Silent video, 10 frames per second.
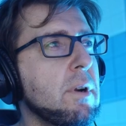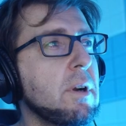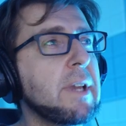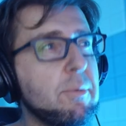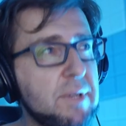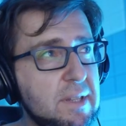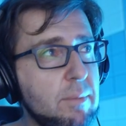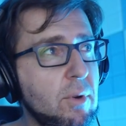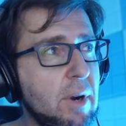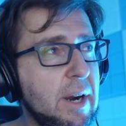okay, we see
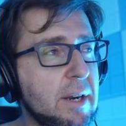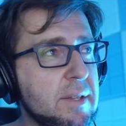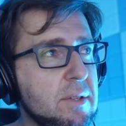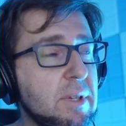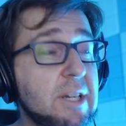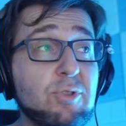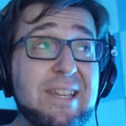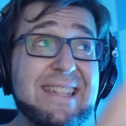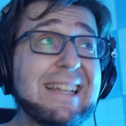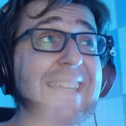more hearts. So
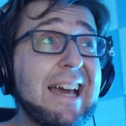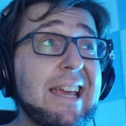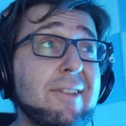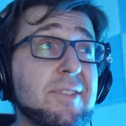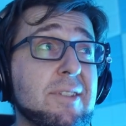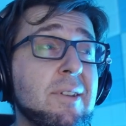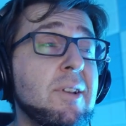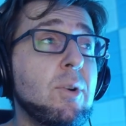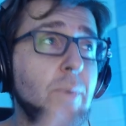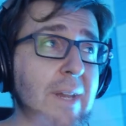increasing lives
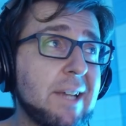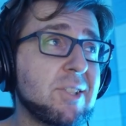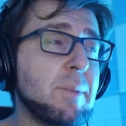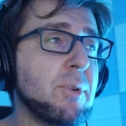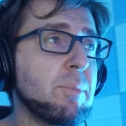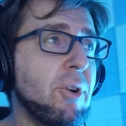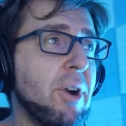will actually put more